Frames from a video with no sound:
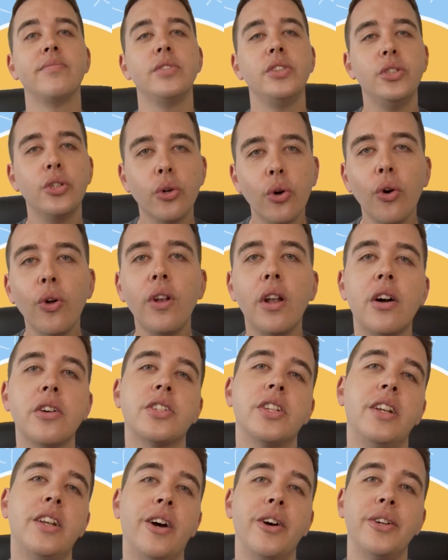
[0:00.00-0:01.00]
you're all locked
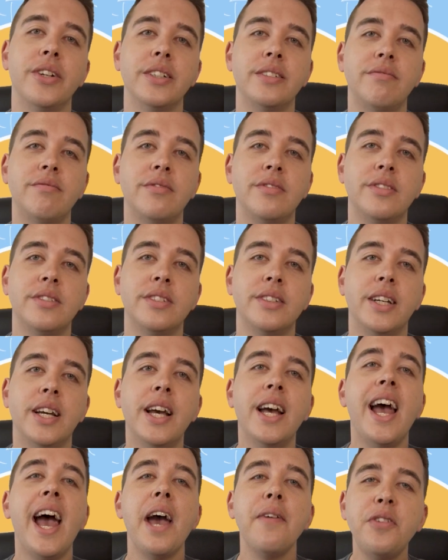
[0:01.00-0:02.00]
and loaded.
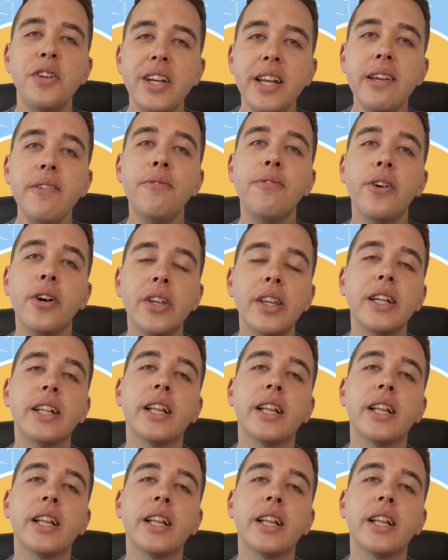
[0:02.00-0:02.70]
If you need further